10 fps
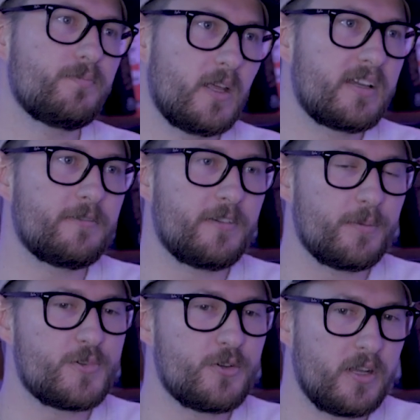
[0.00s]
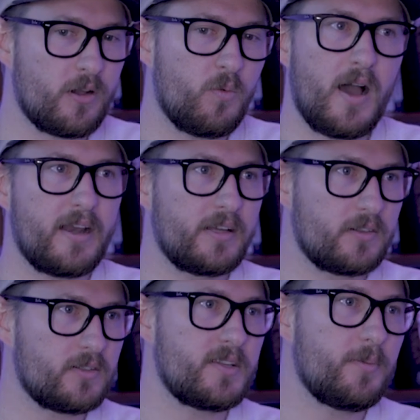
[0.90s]
Like if I'm shooting a wedding
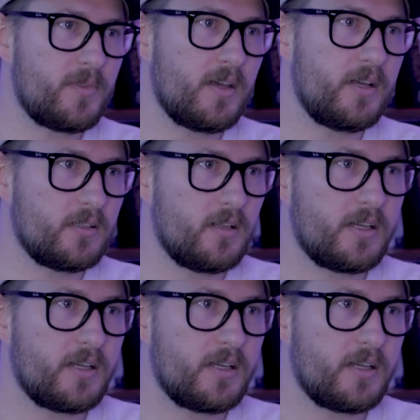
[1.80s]
or something.